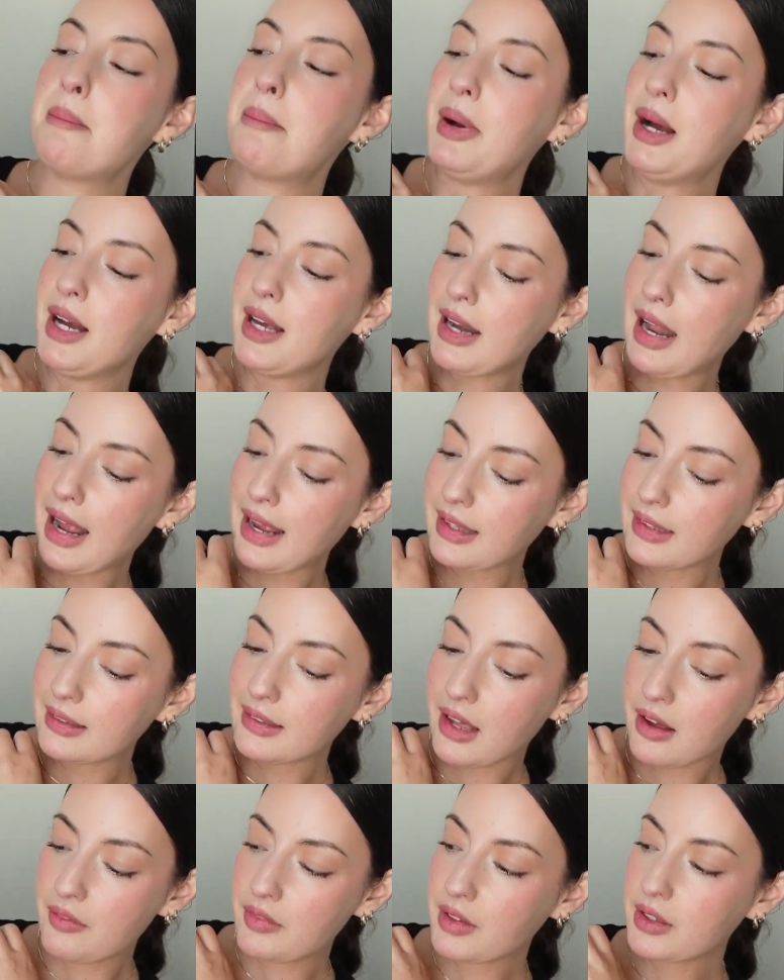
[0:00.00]
But I
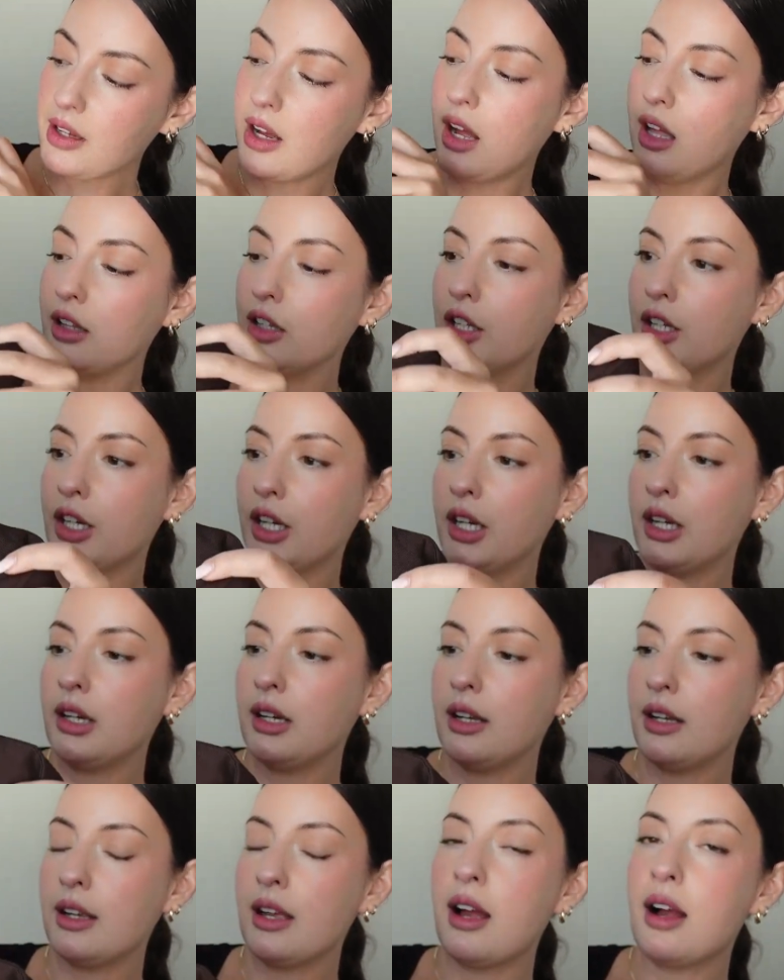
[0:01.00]
love the color.
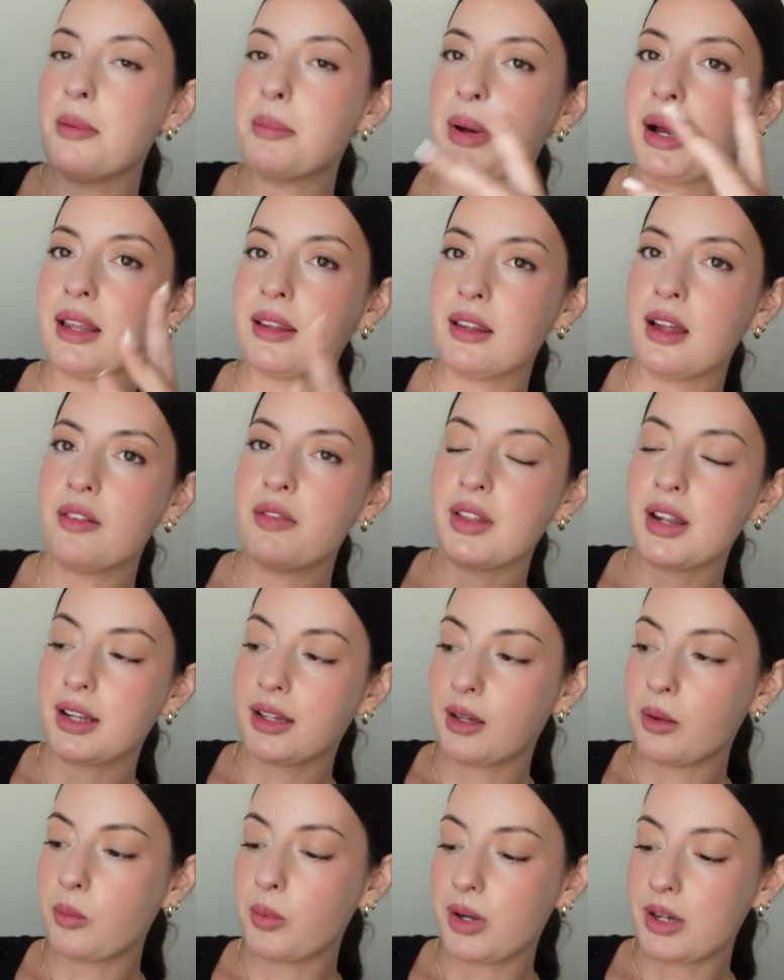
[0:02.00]
Um, I love that I
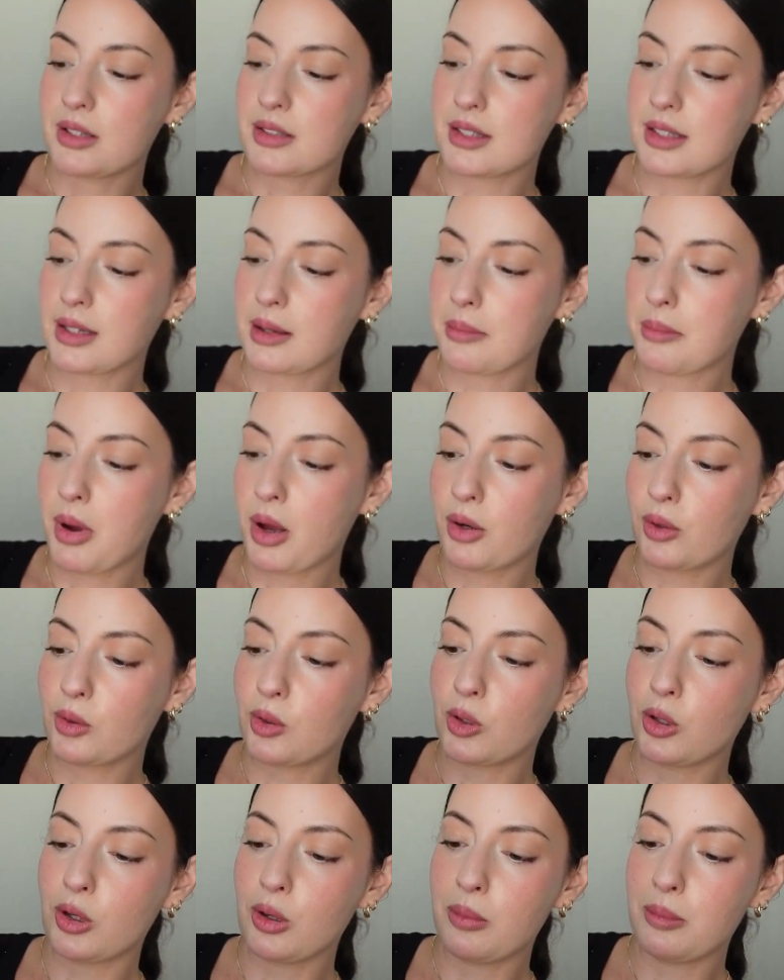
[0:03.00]
can wear it as like a
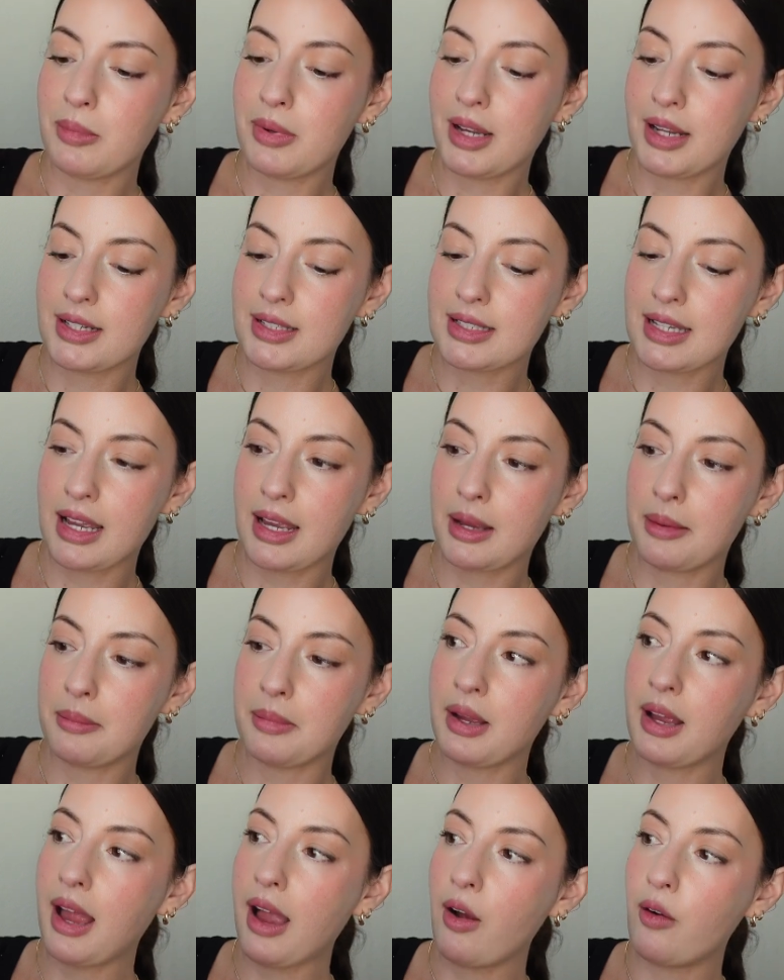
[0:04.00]
monochrome
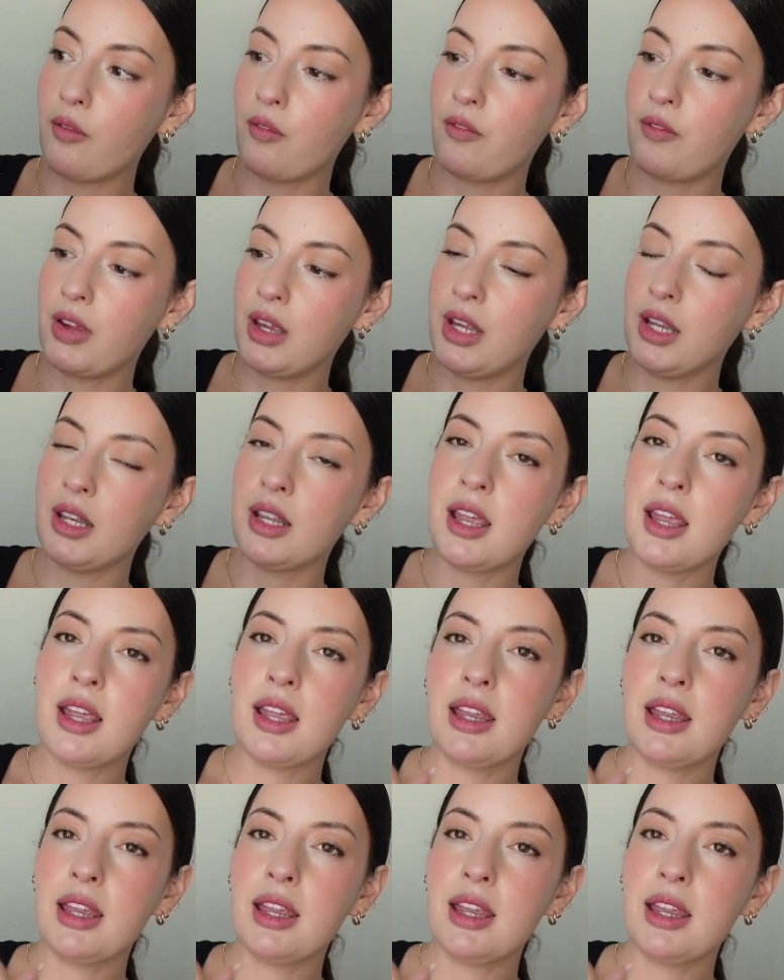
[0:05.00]
nighttime outfit.